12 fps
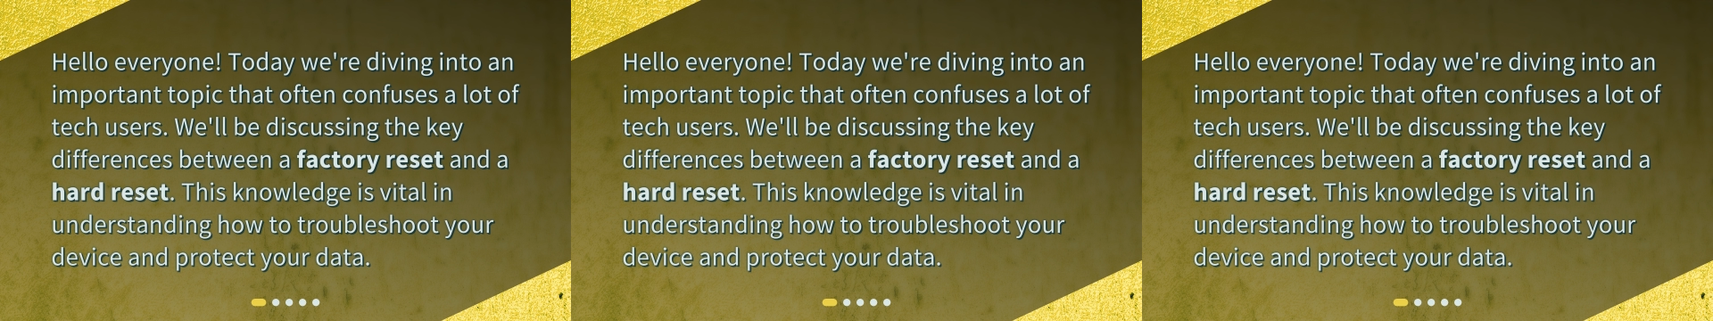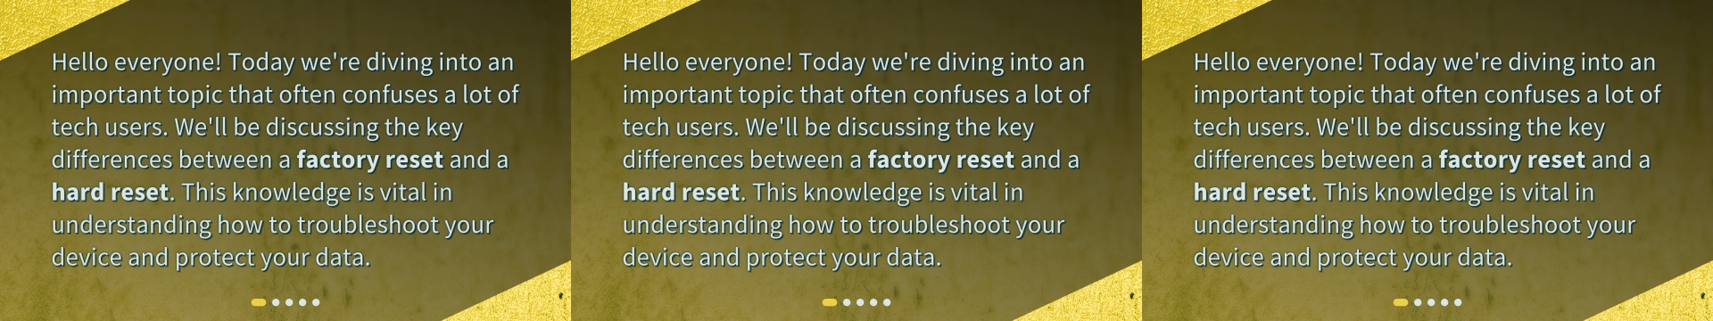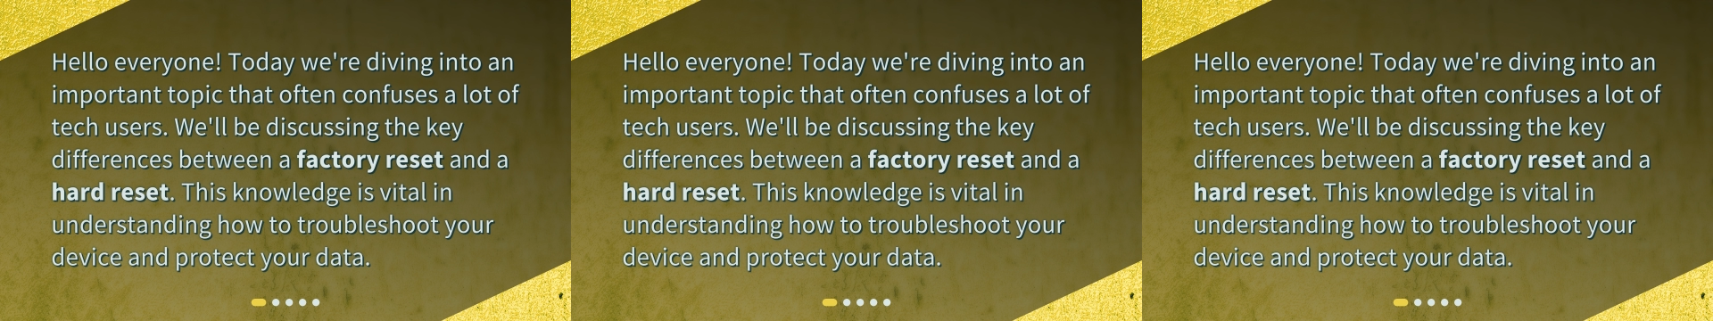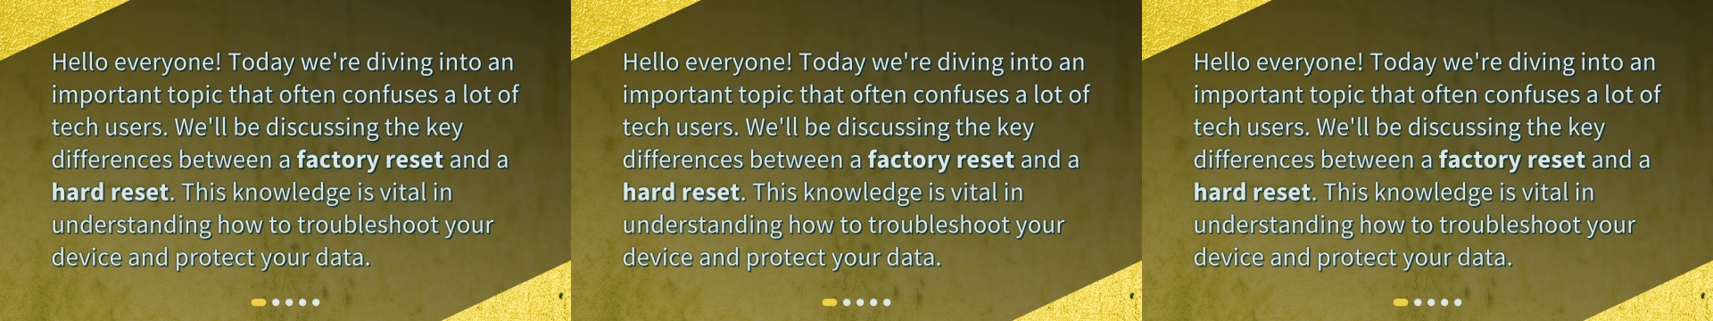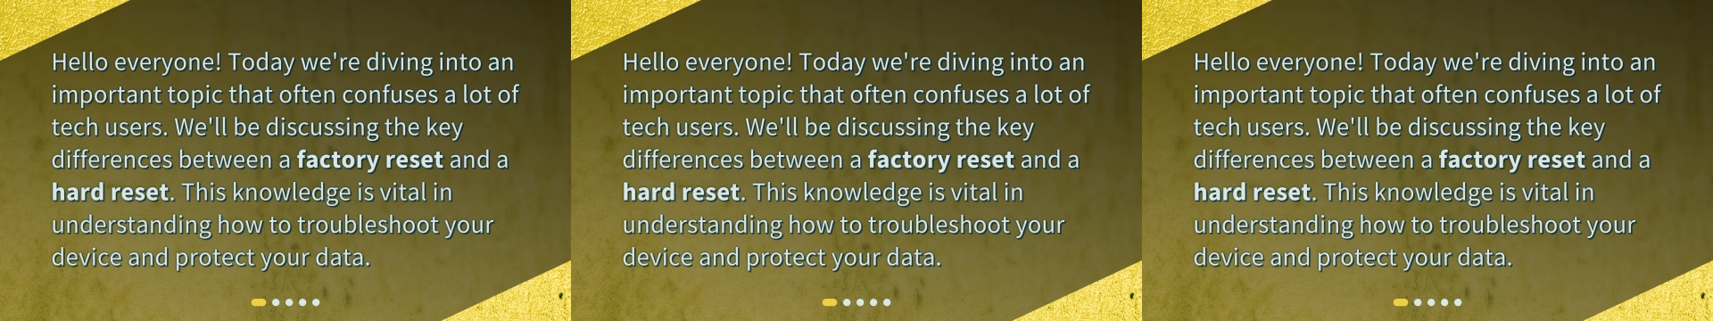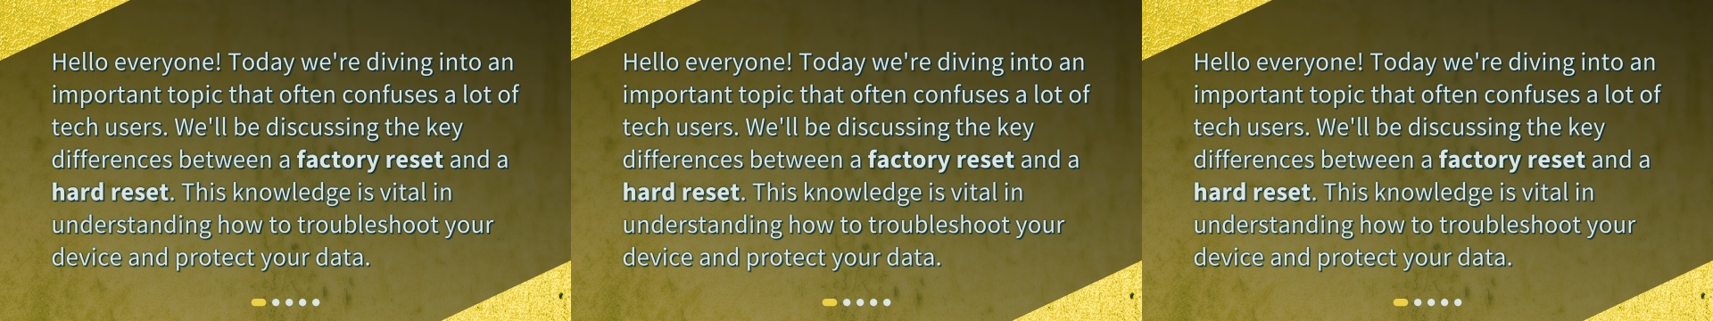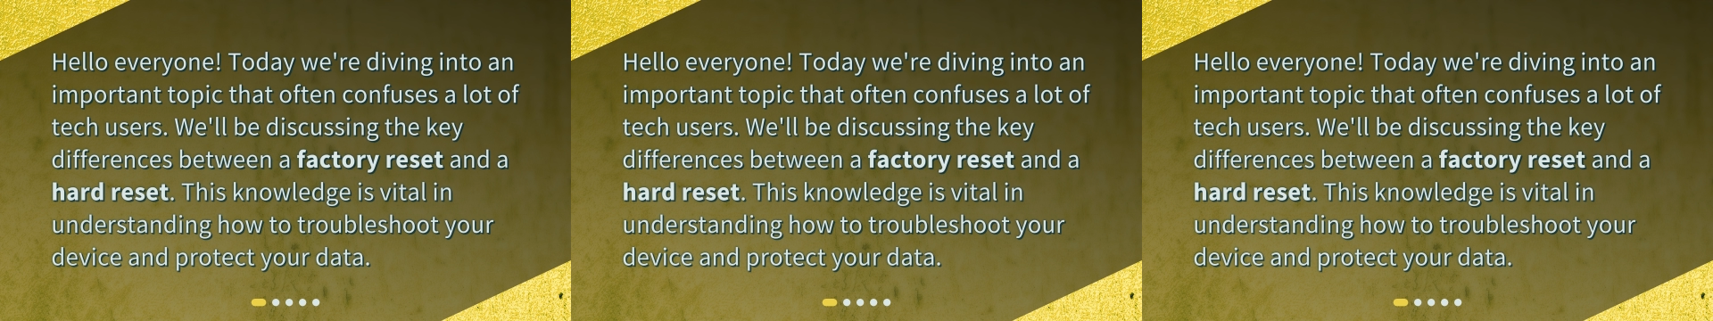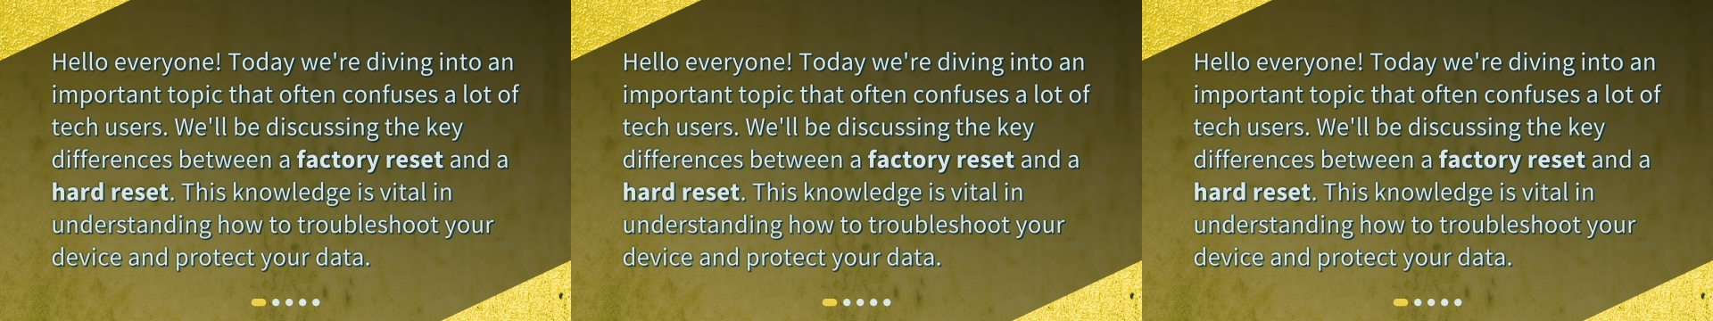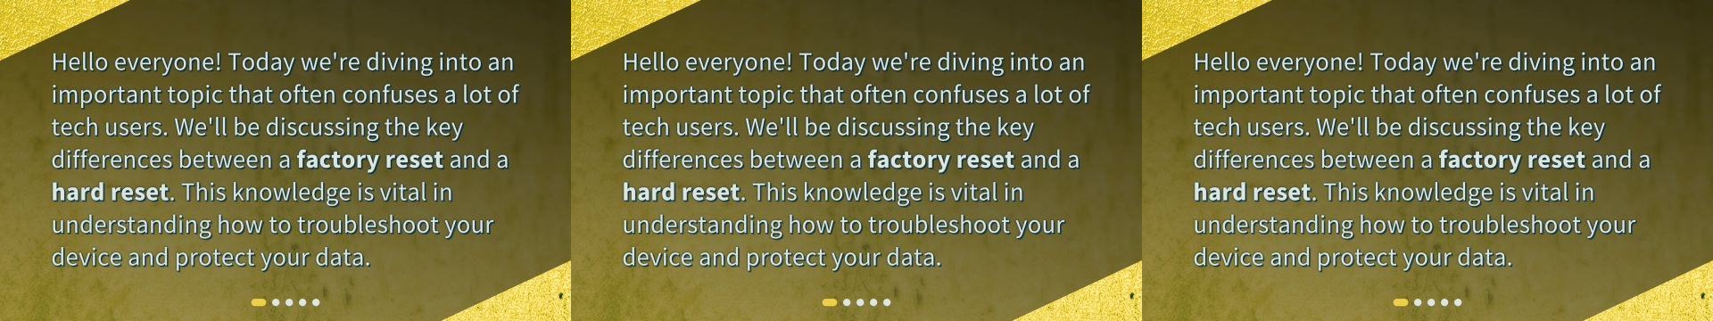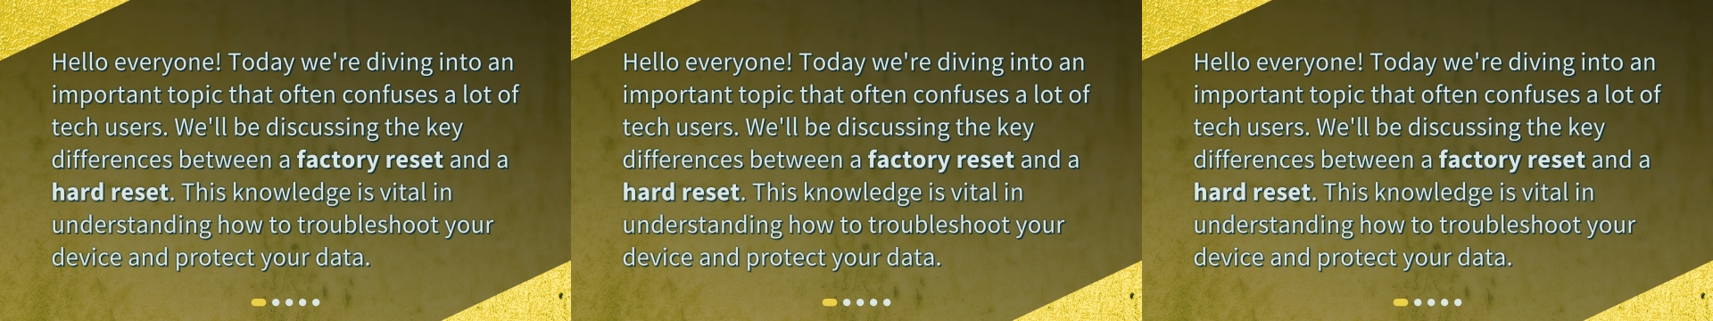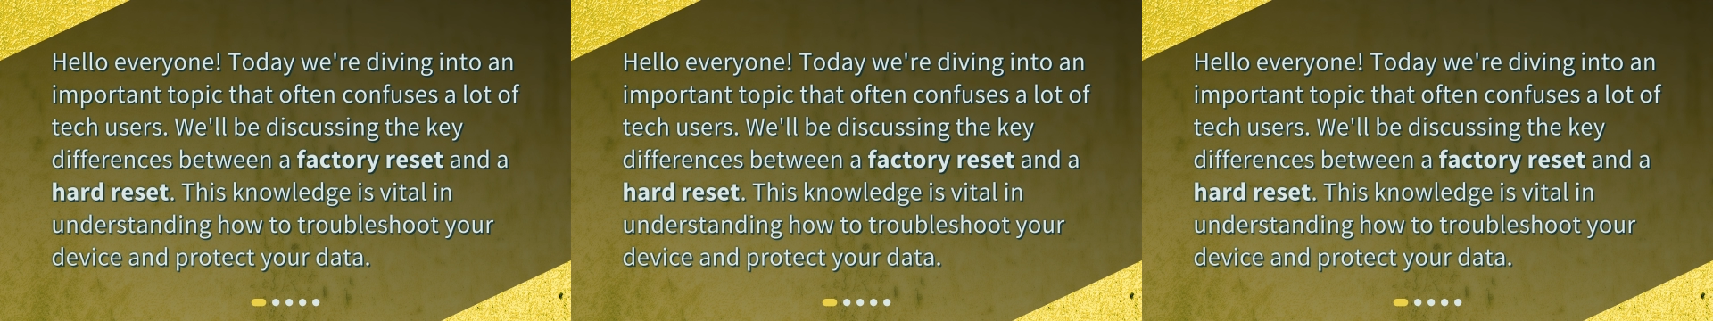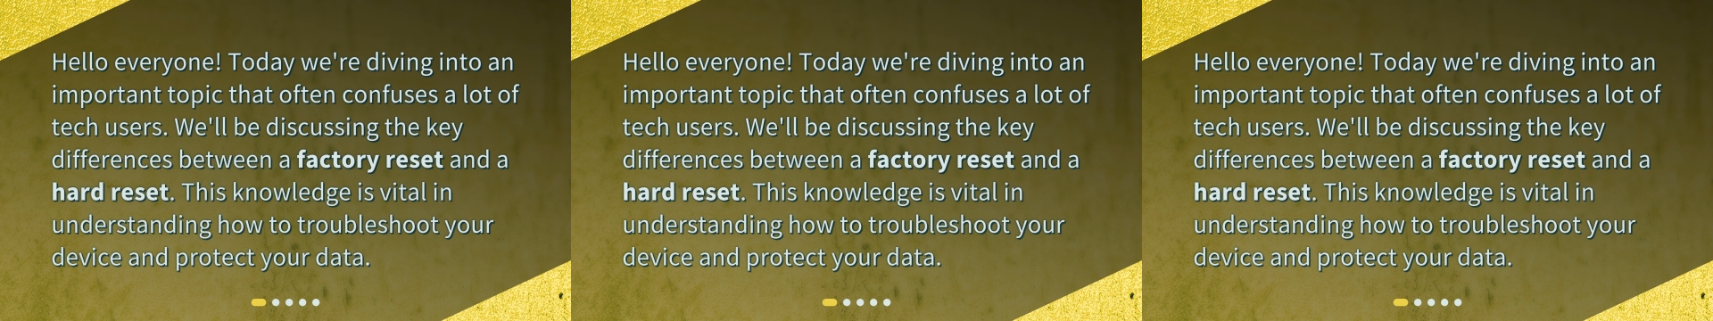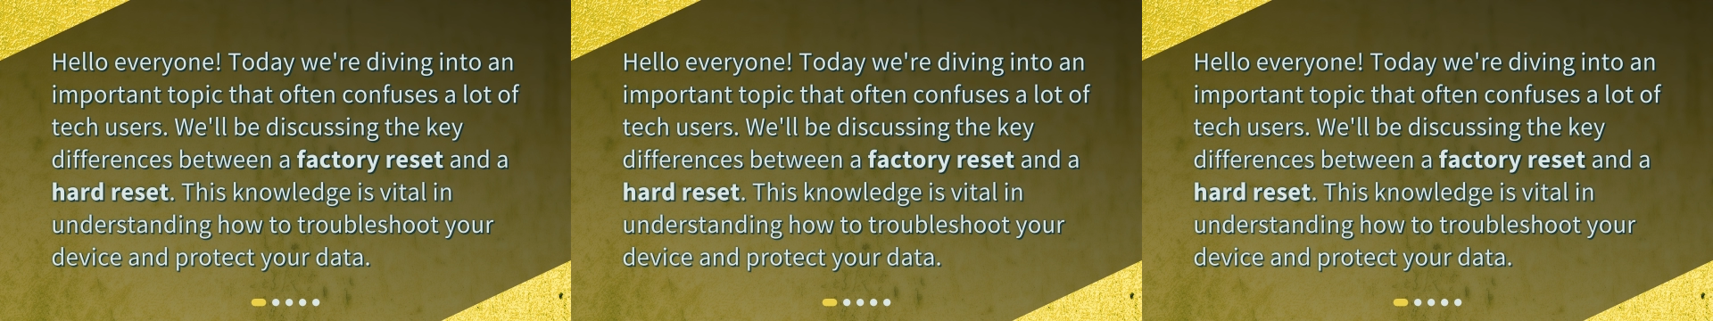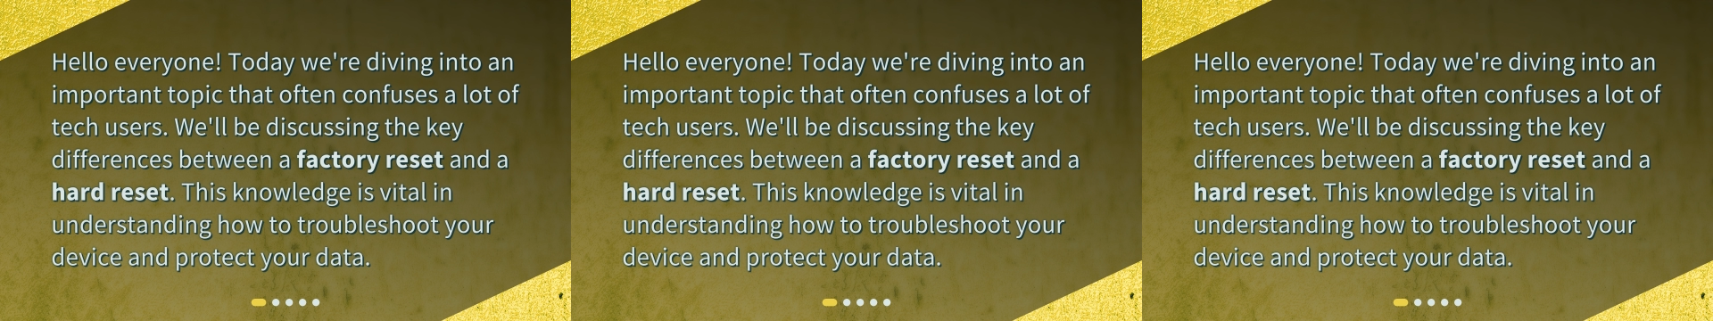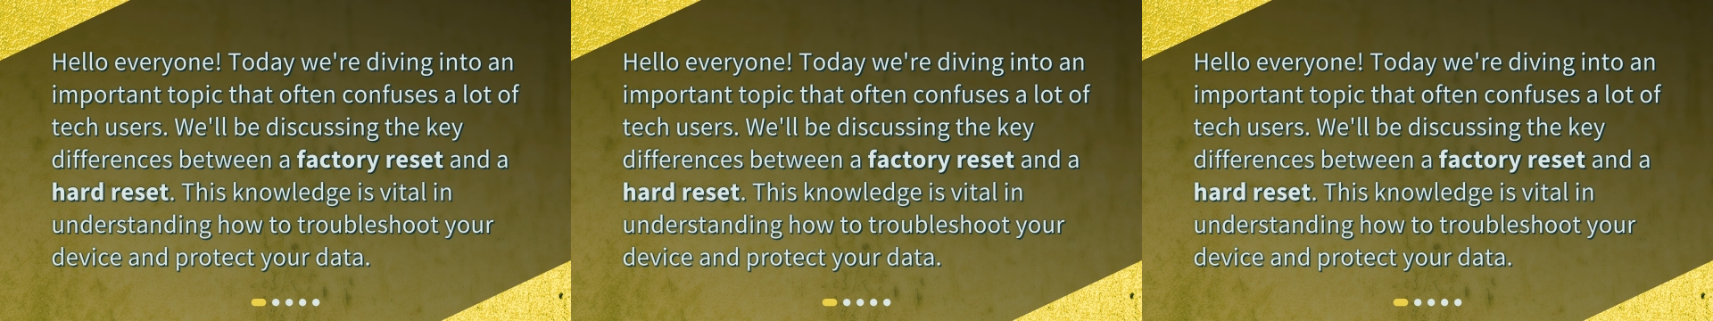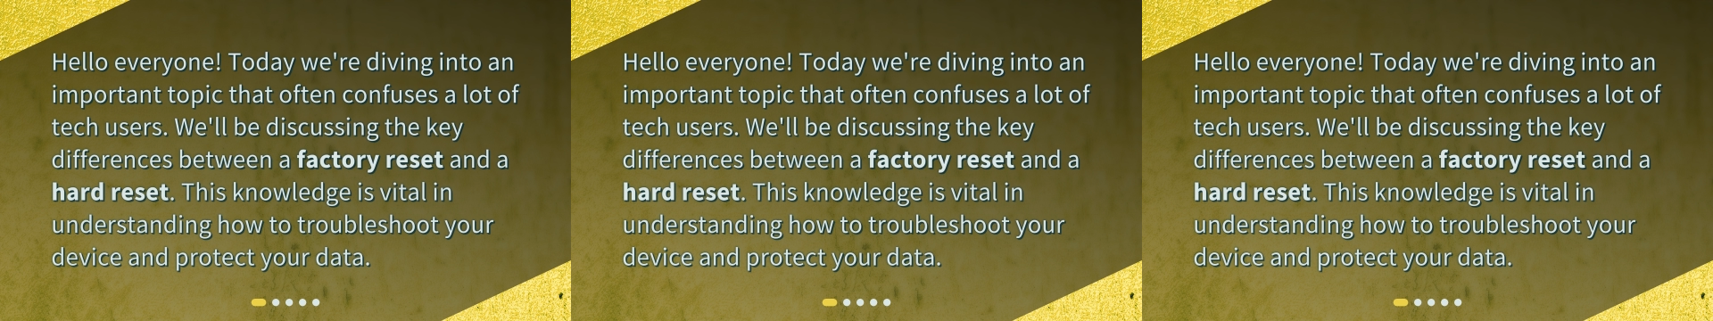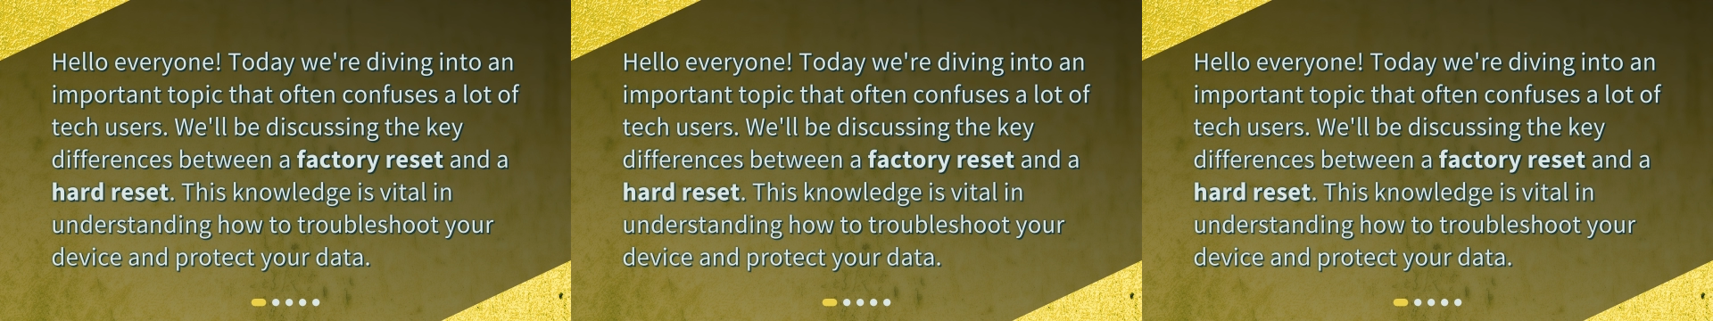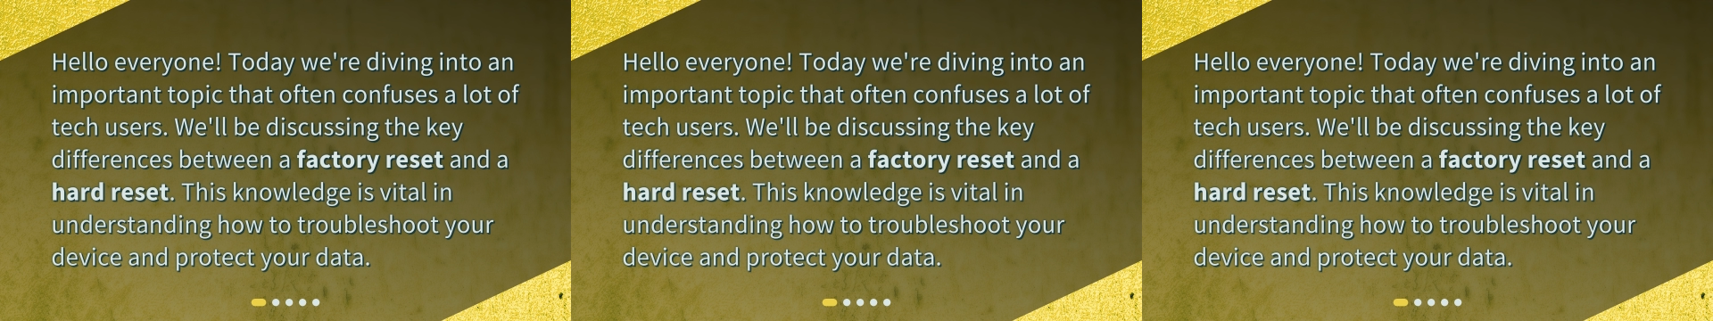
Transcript: No face is visible, so there are no lips to read.